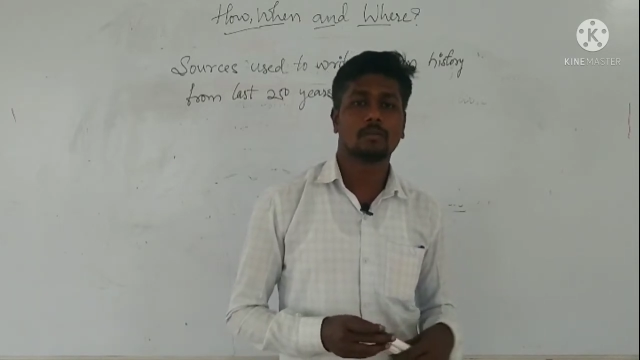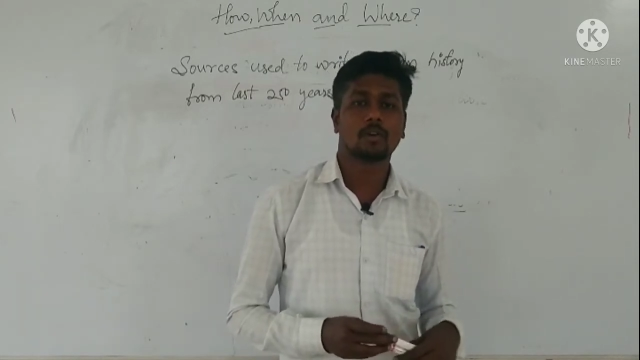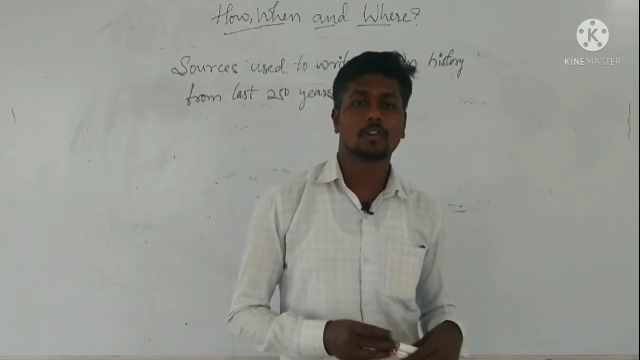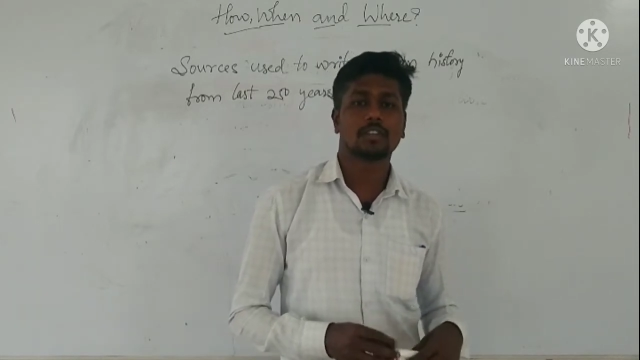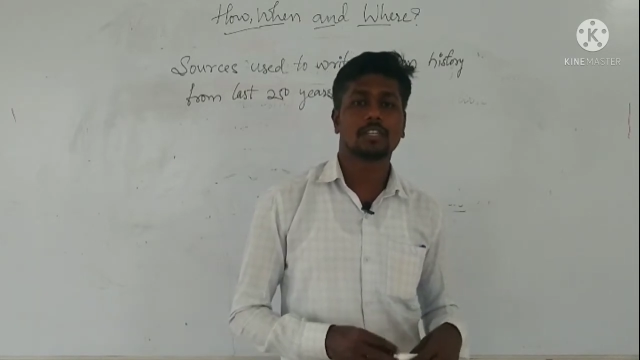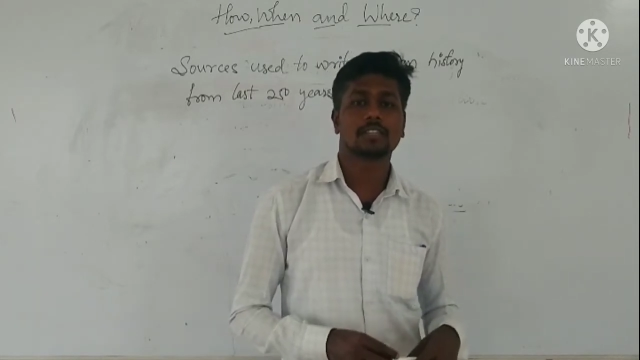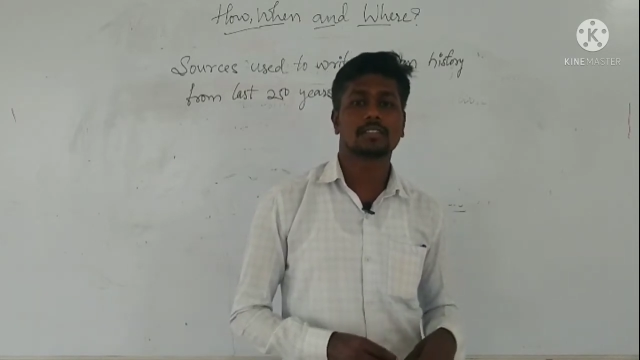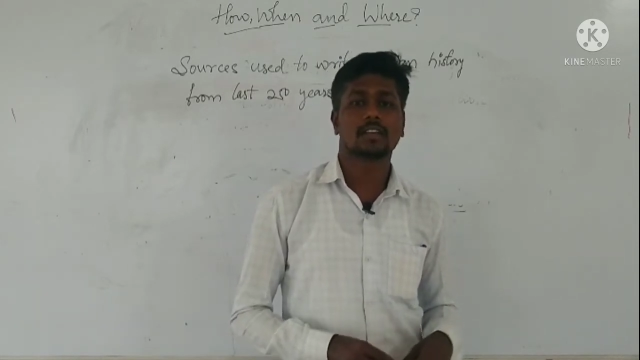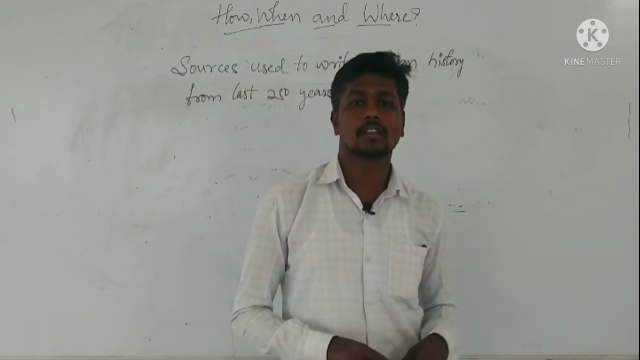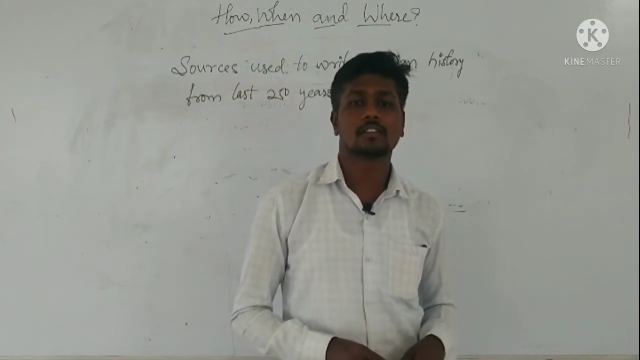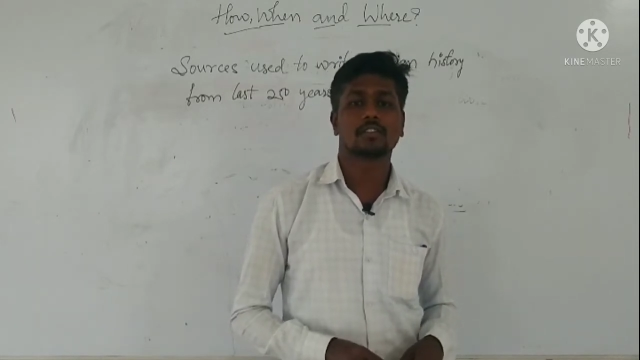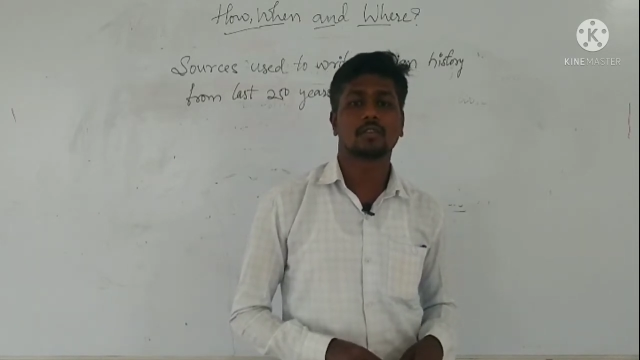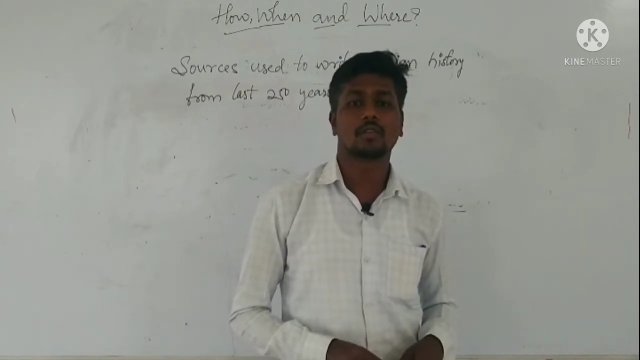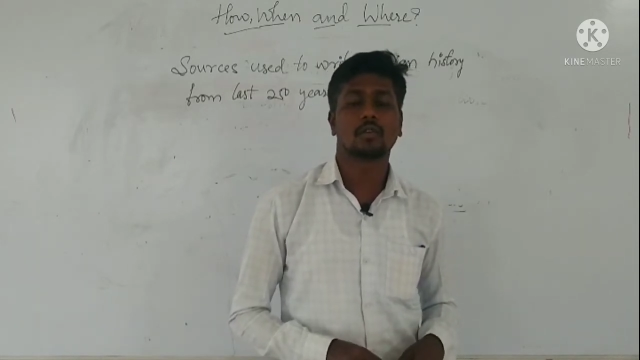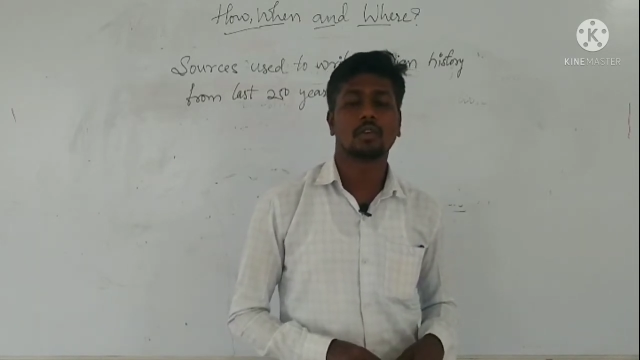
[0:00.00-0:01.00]
About this
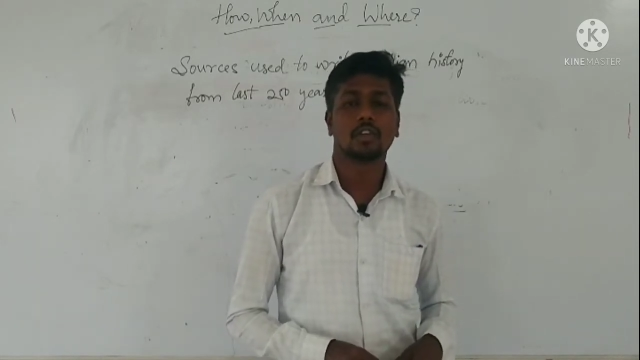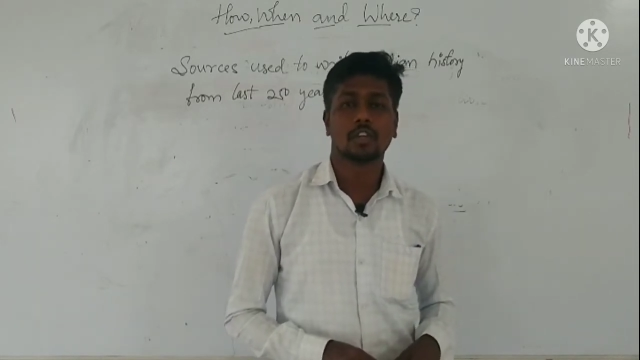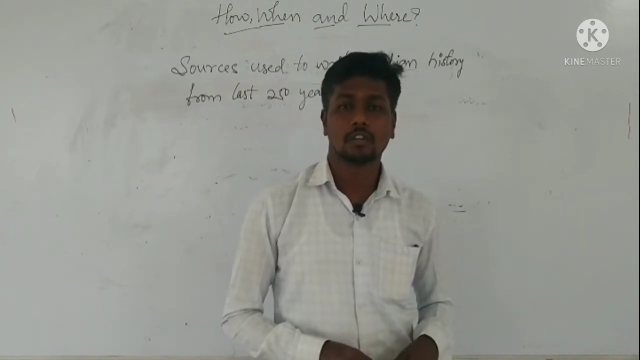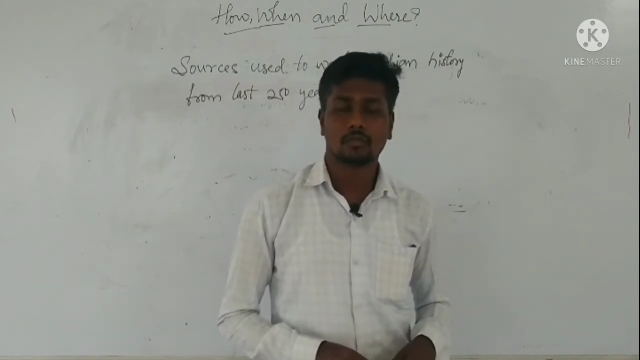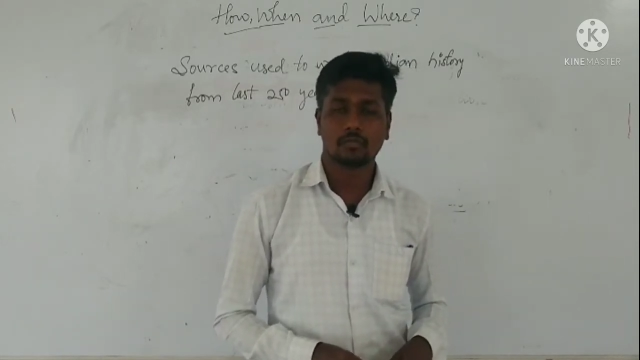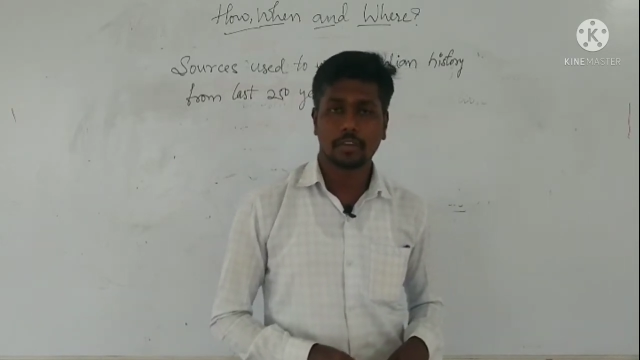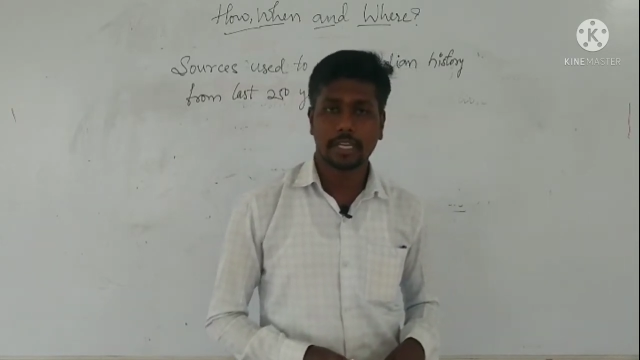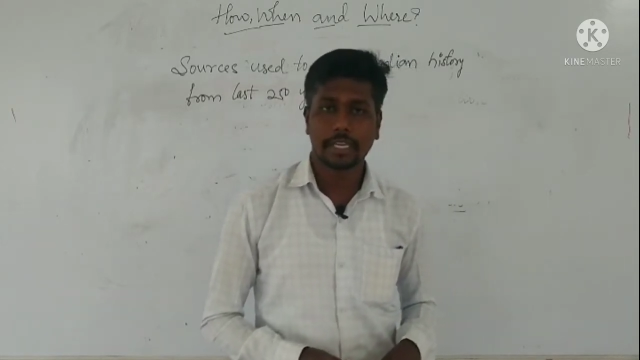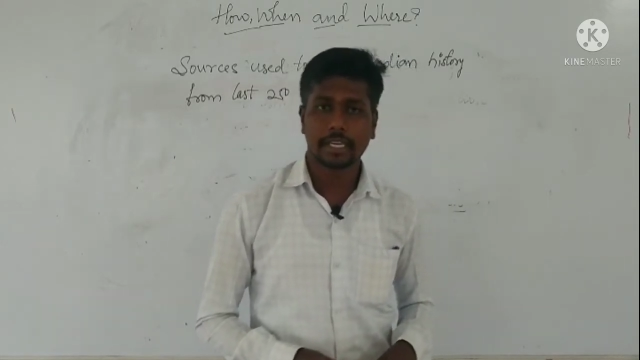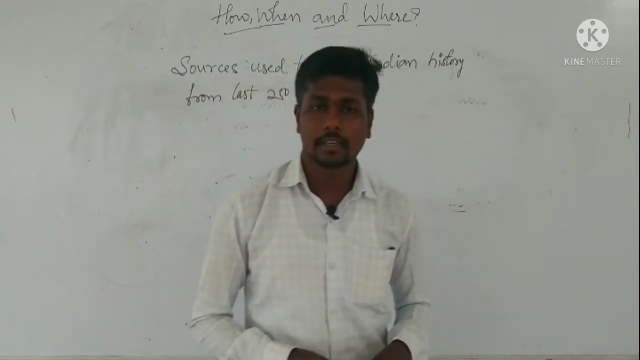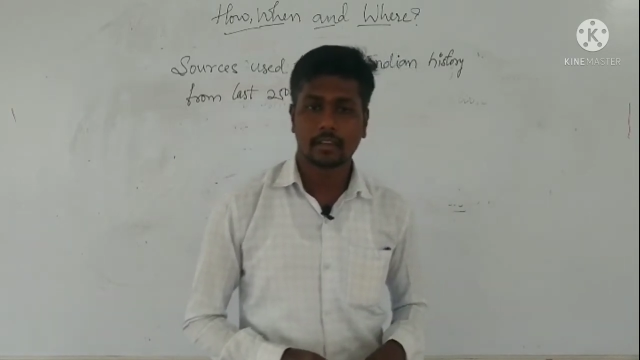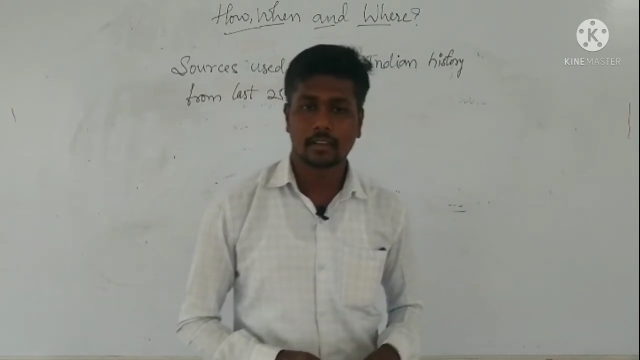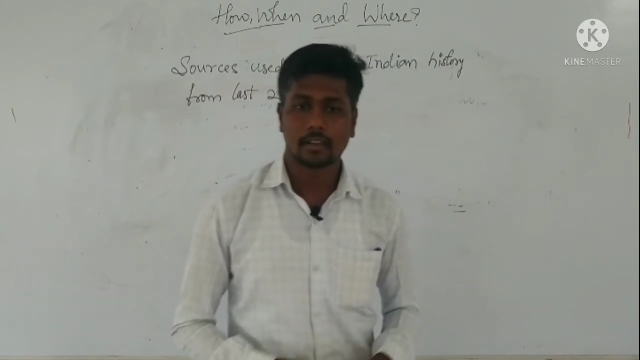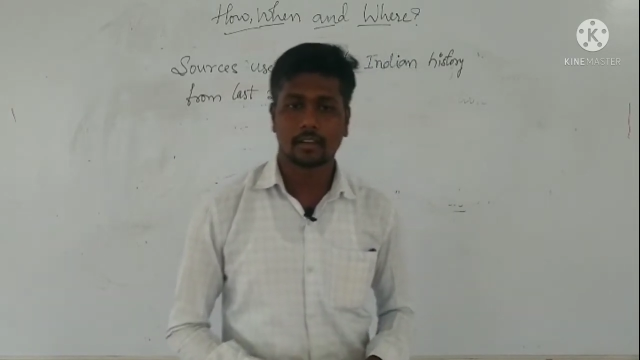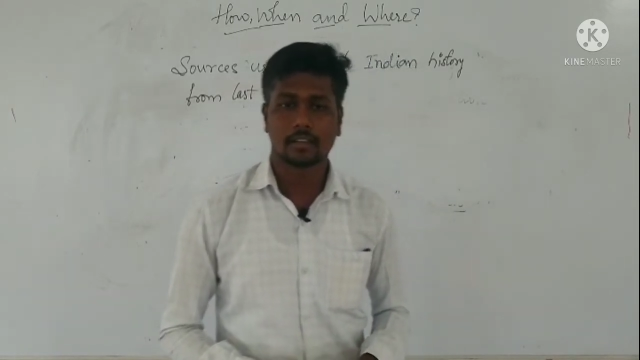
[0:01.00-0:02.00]
also we
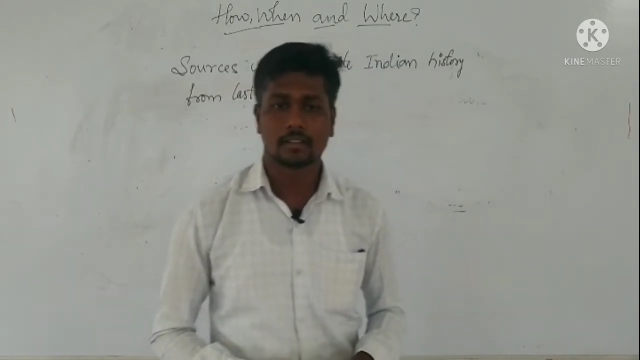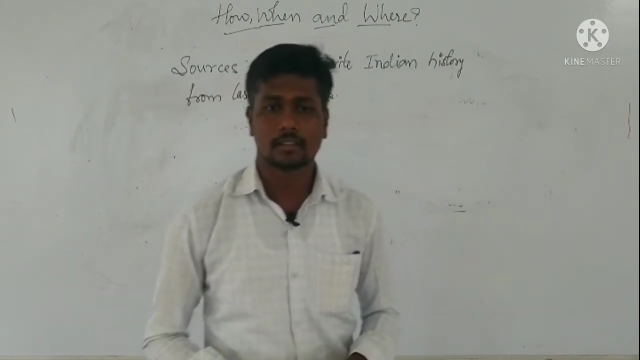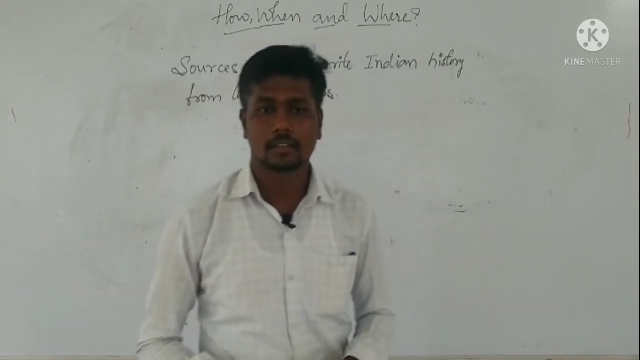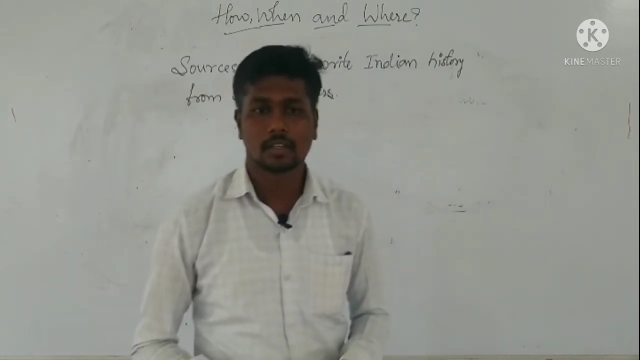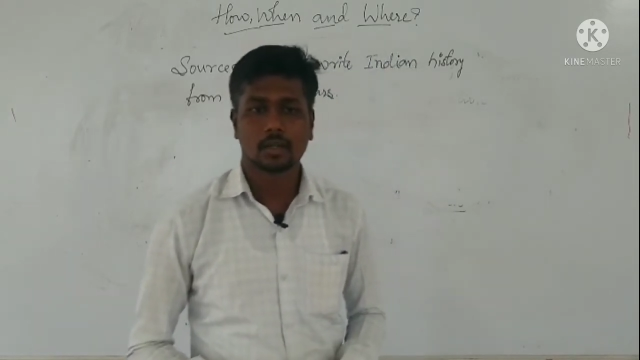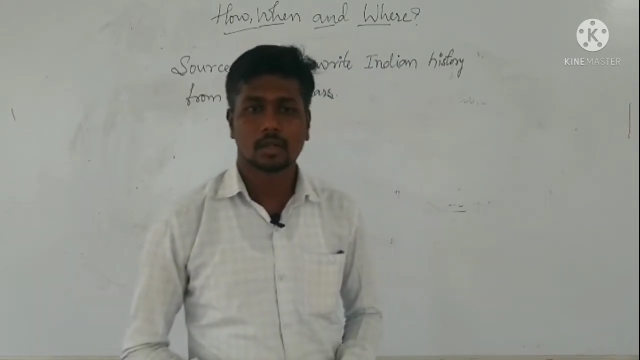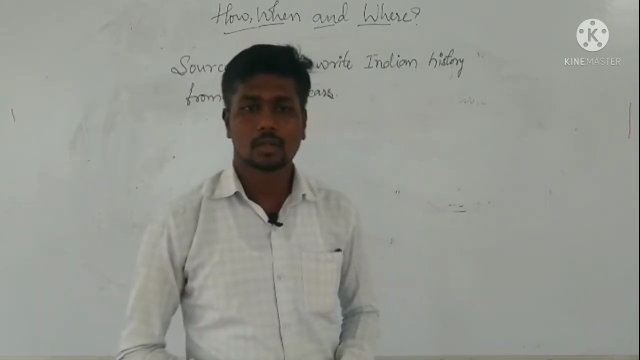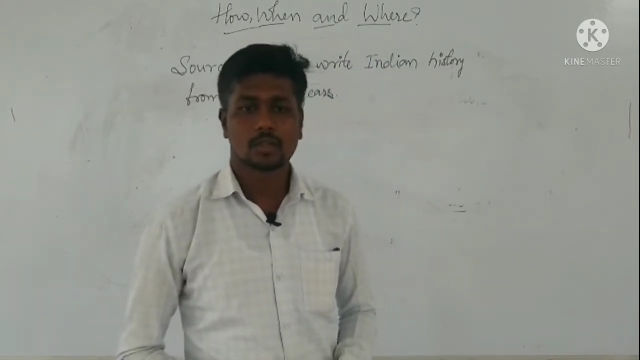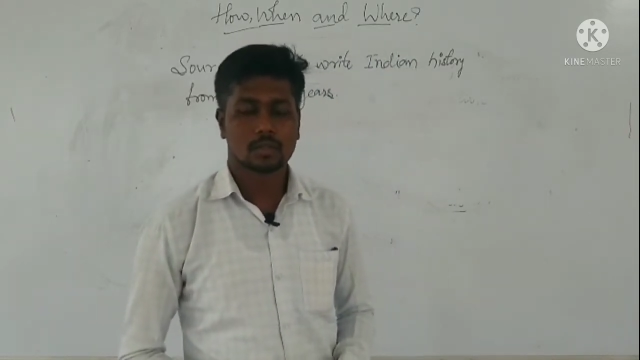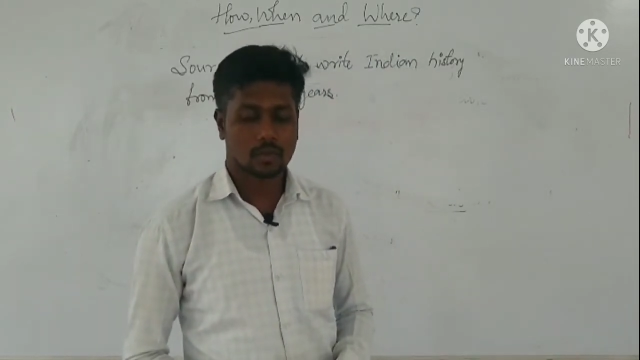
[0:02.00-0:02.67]
learned.